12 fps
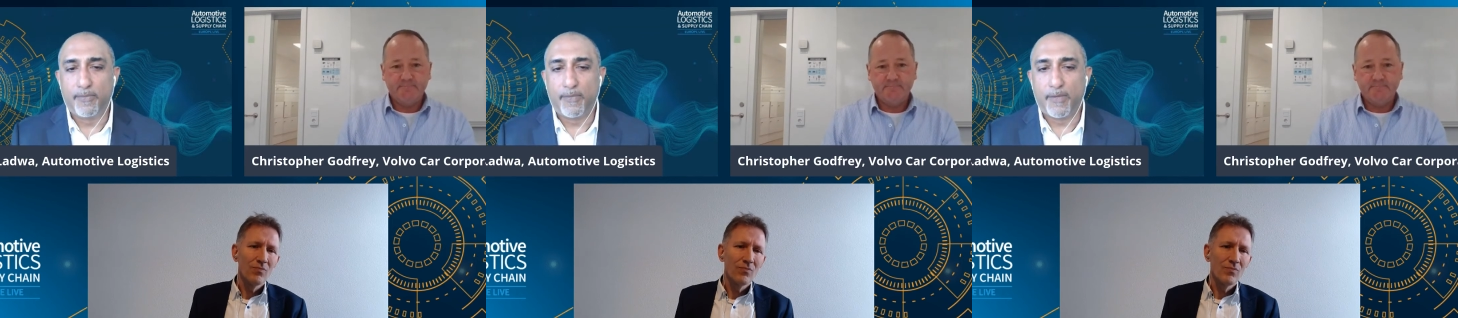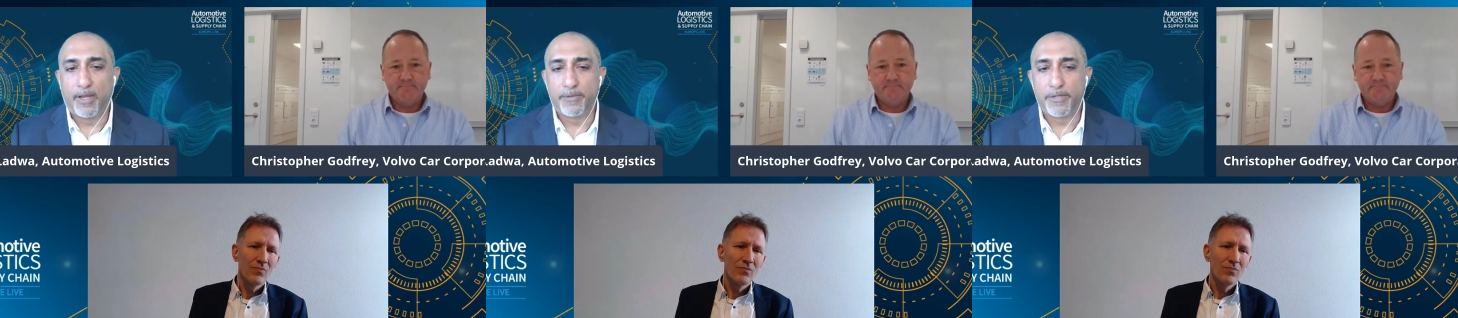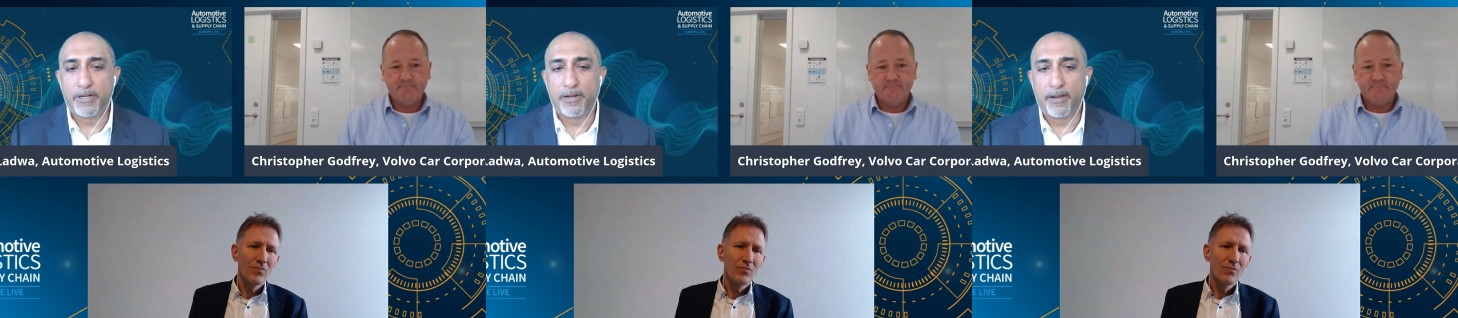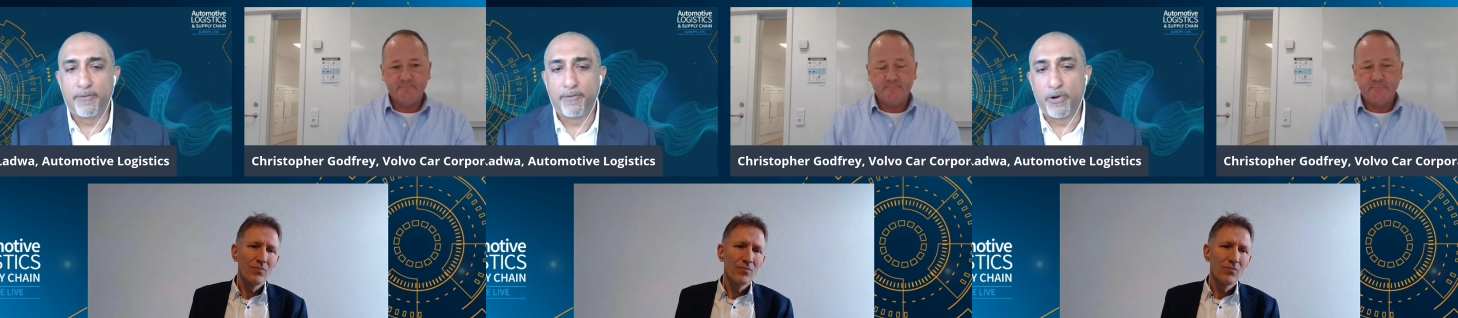Speaker 1: Yeah,
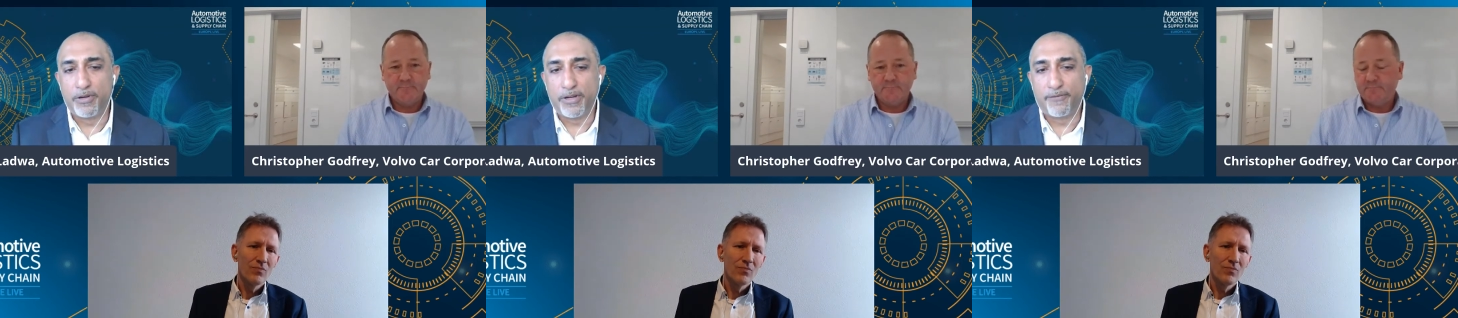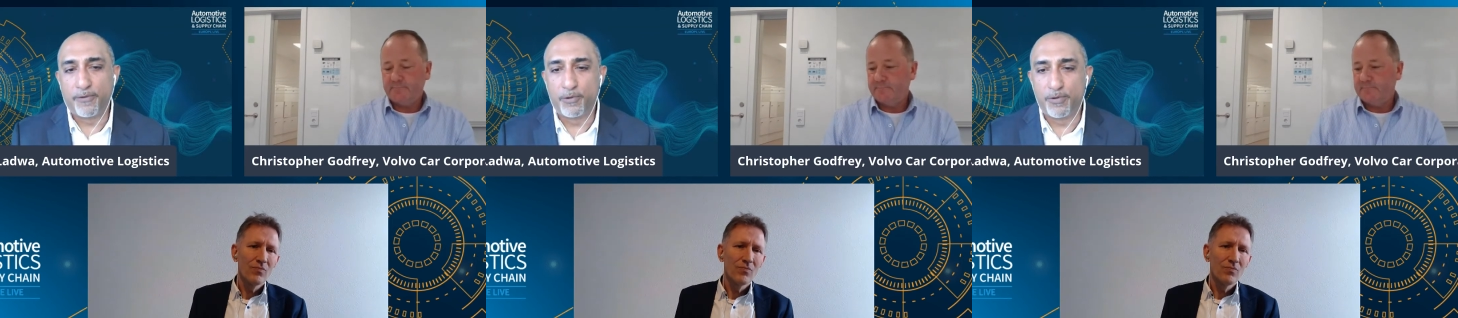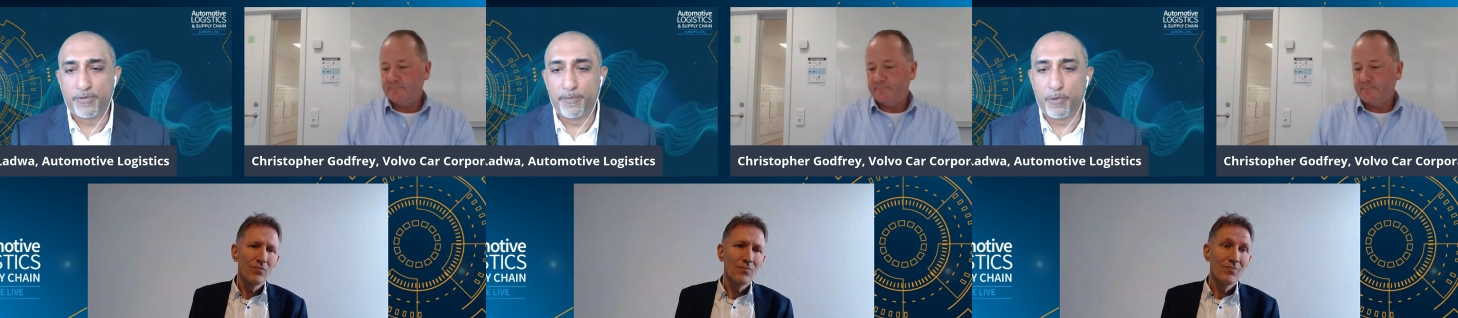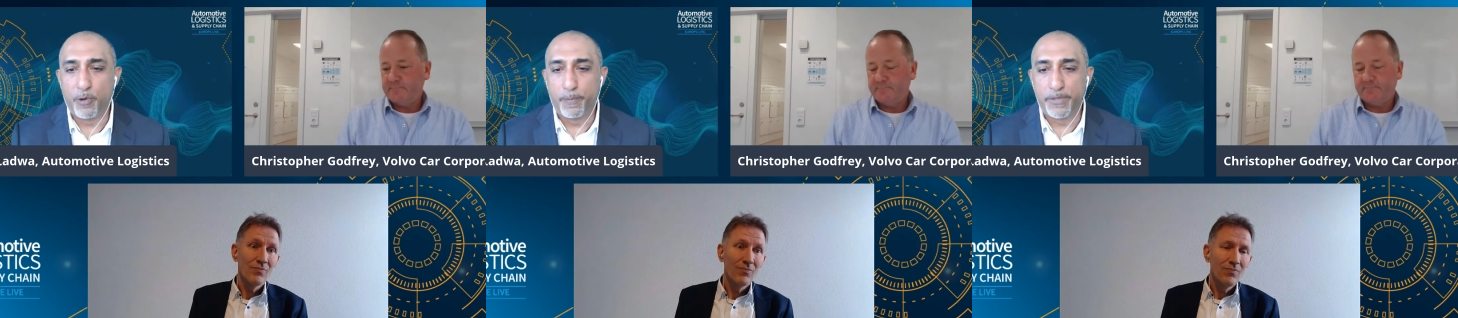absolutely. And Ruda, of course,
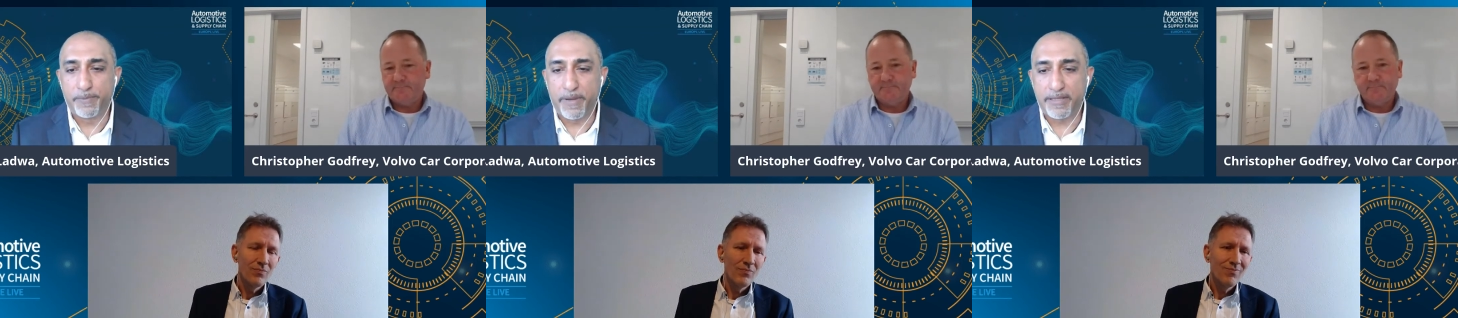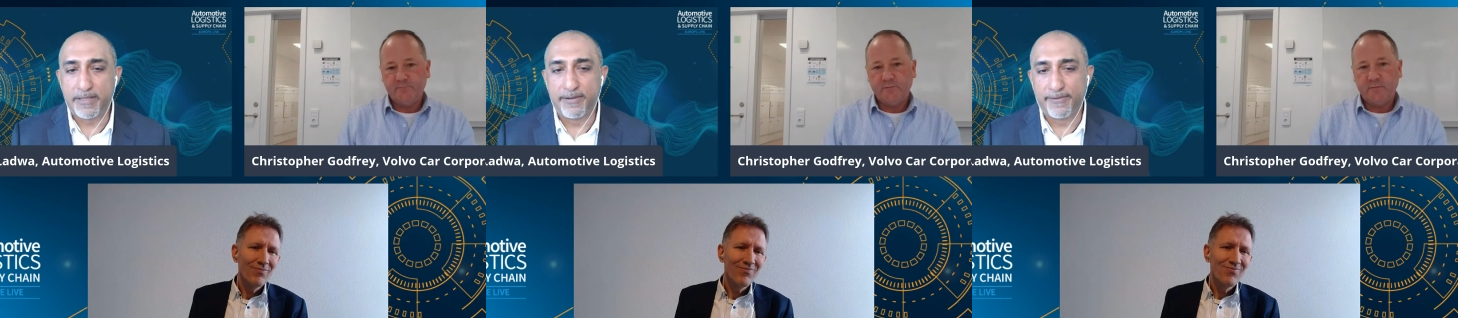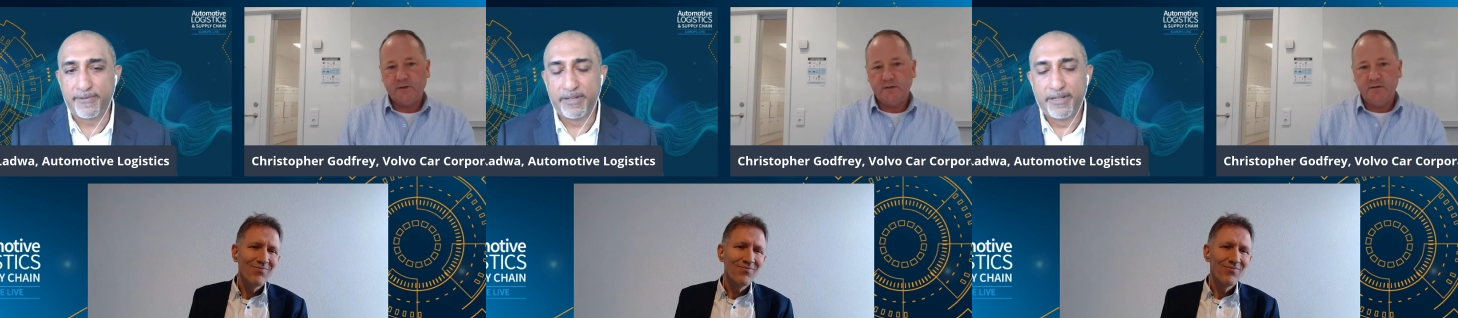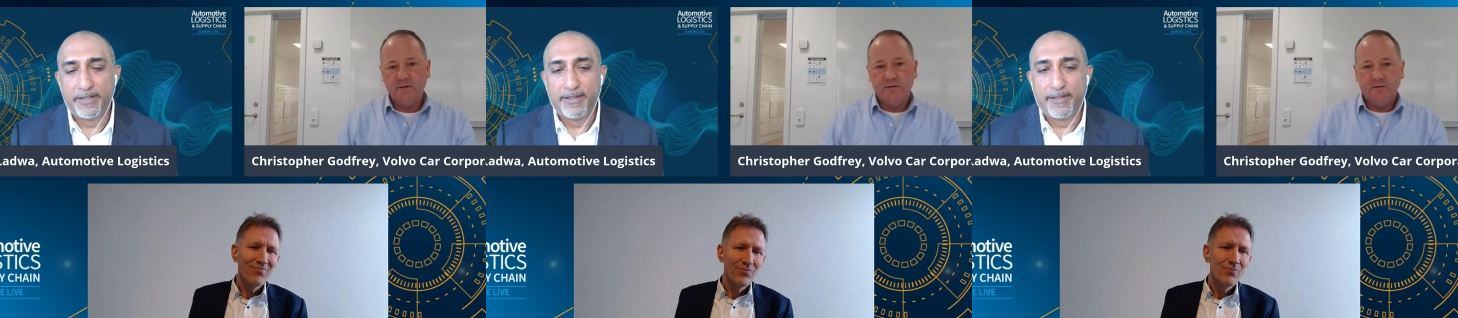from your perspective,
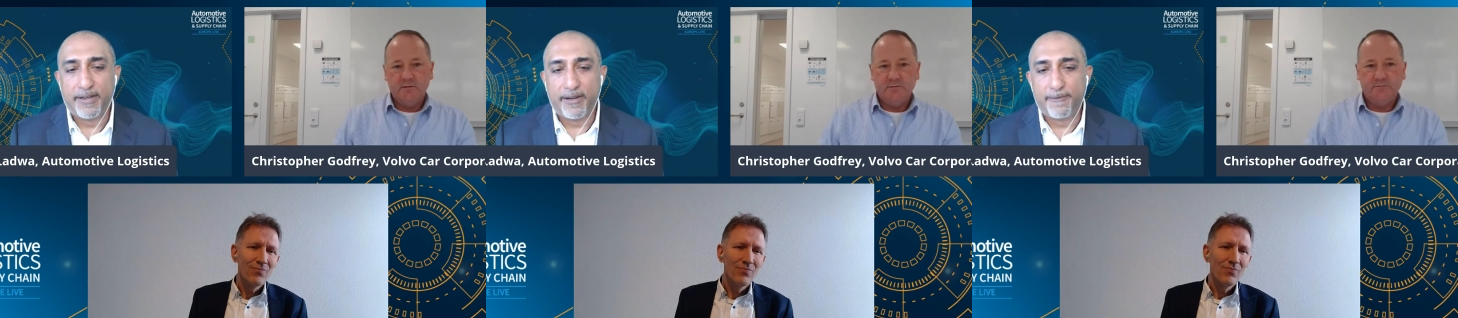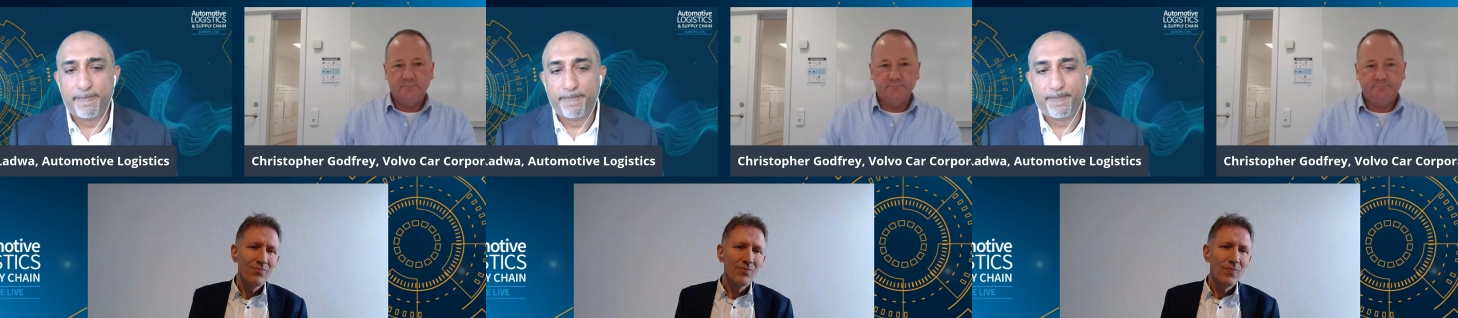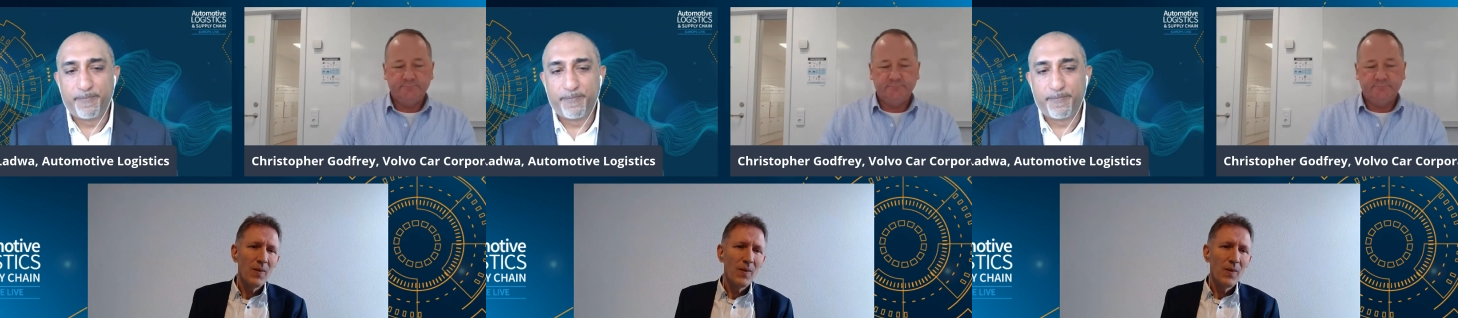you know,